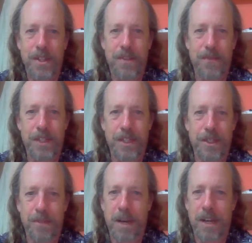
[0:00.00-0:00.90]
via
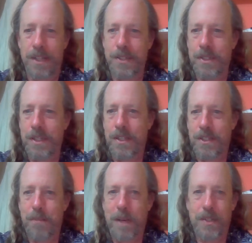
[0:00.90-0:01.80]
the bus,
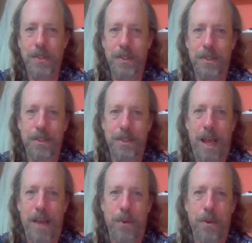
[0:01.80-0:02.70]
especially since
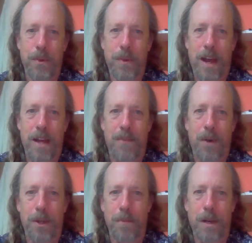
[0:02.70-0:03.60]
I will arrive
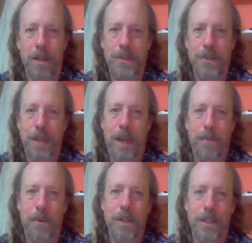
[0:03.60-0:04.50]
while the bus is
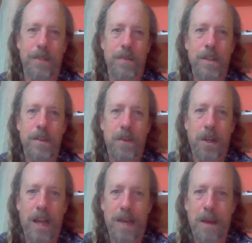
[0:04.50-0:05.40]
operating. A
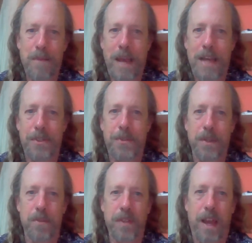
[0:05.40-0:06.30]
lot of my past
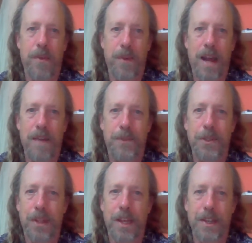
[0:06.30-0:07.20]
trips, I arrived
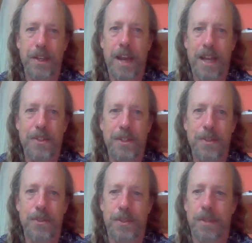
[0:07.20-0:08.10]
too late at night to
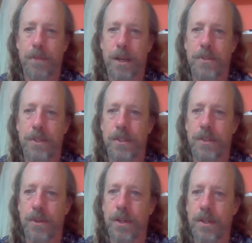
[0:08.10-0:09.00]
use the bus
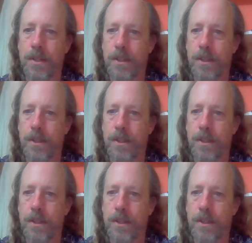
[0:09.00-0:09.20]
anyway.